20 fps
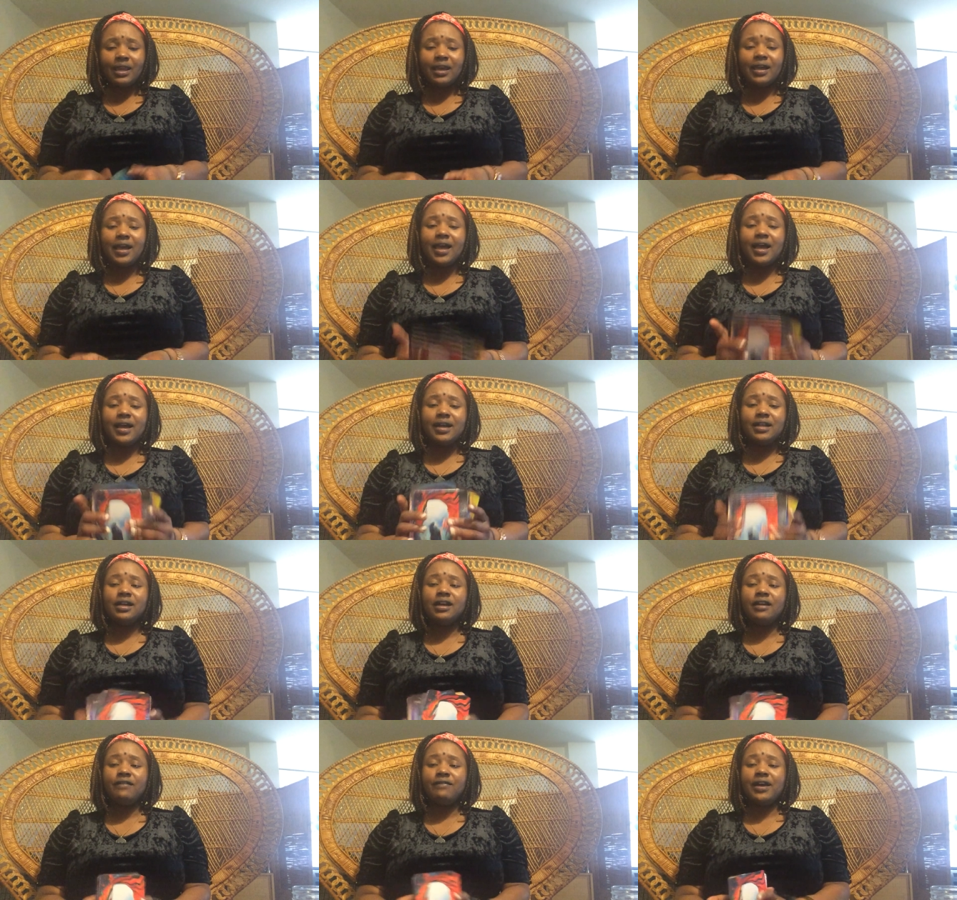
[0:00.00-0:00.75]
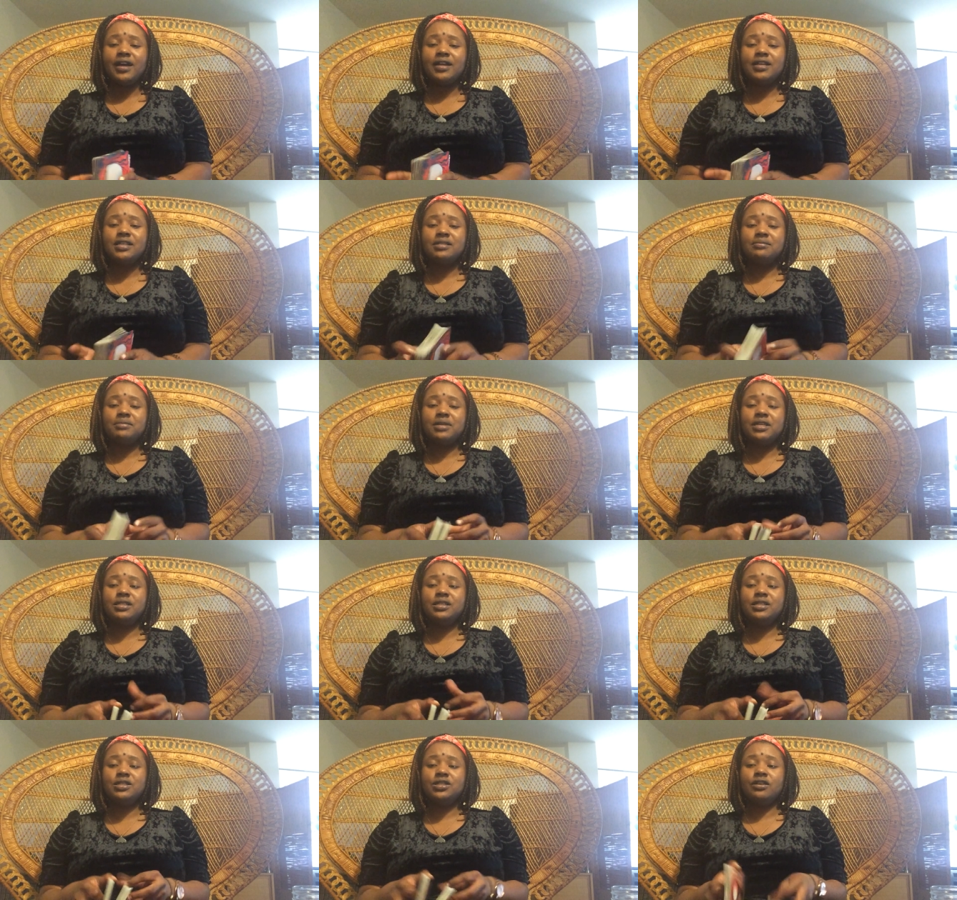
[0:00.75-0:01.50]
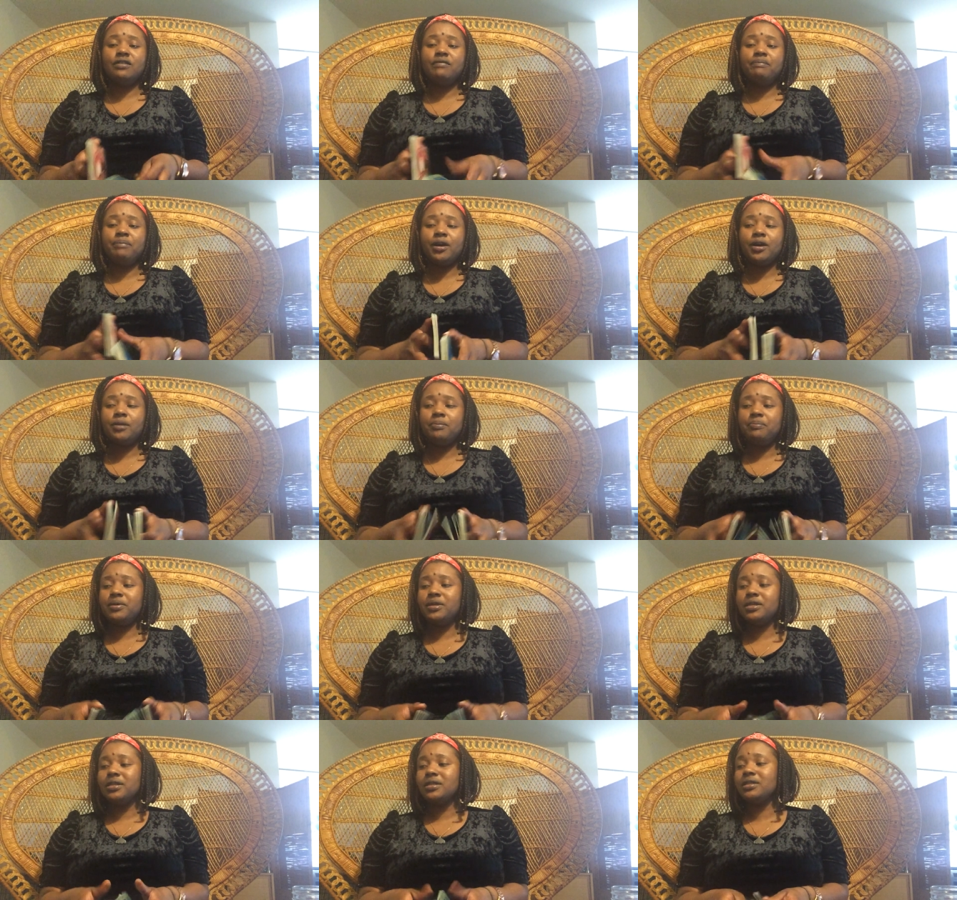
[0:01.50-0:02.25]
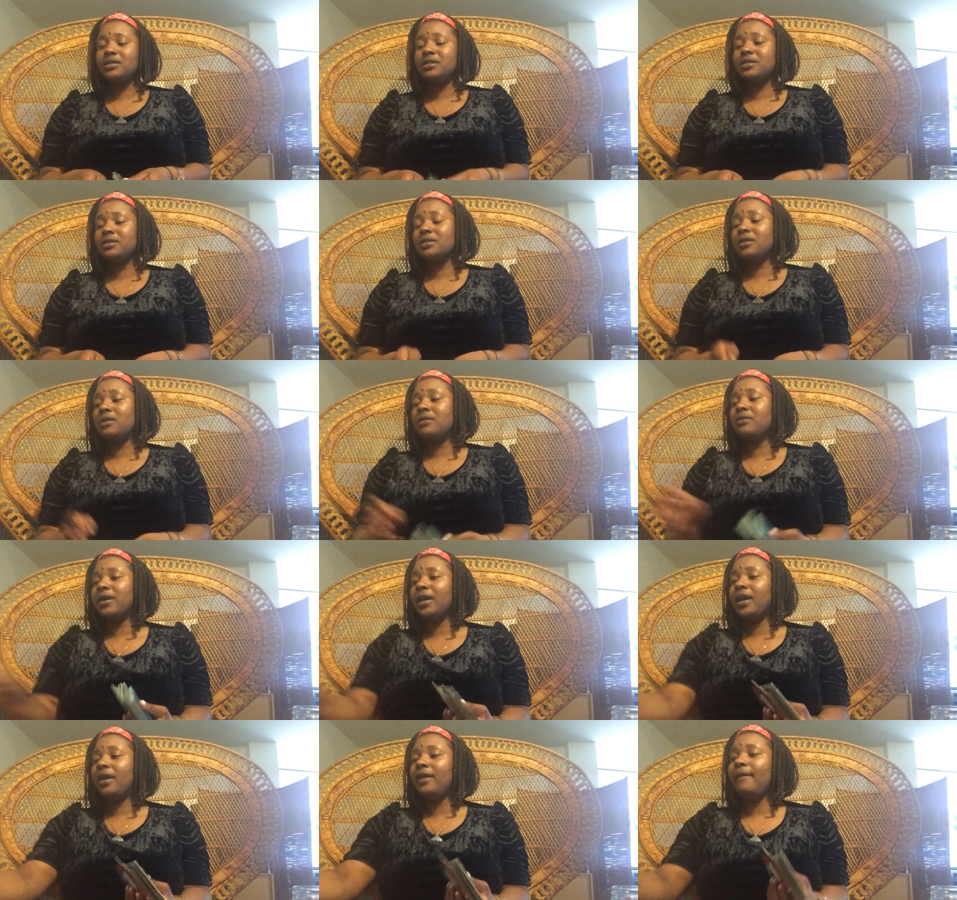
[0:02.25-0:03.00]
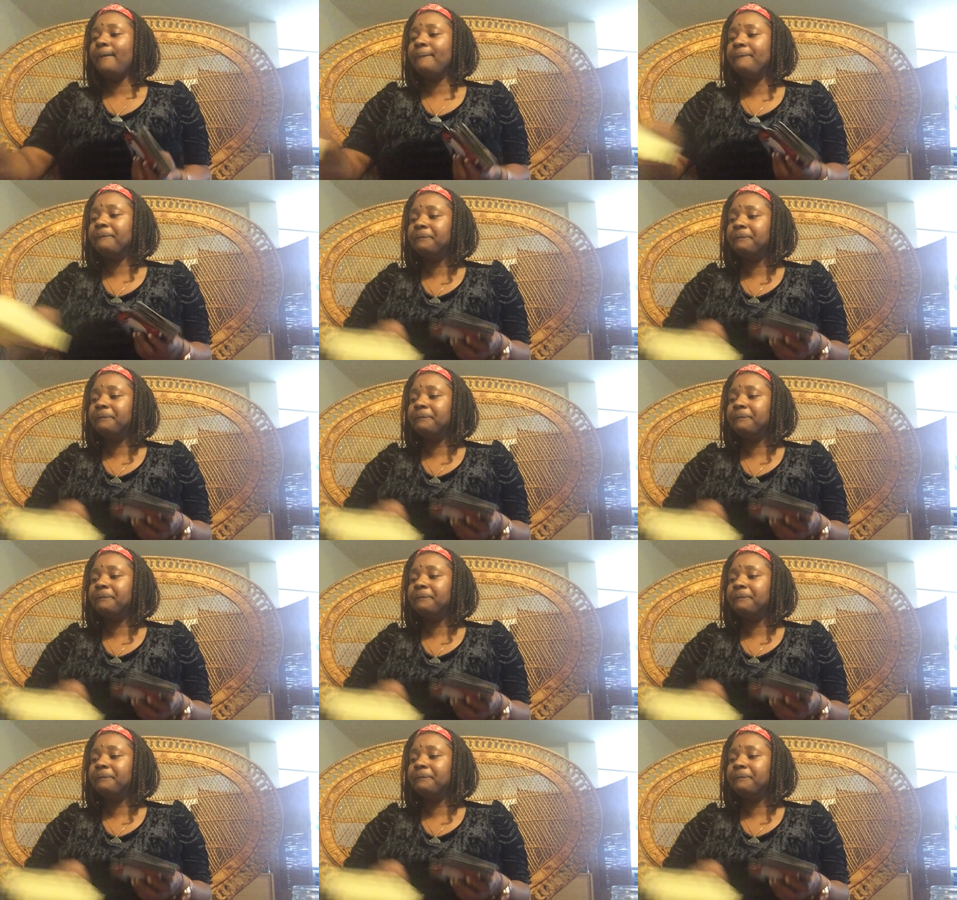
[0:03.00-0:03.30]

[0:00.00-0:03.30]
God, clarify this message of purpose. Okay.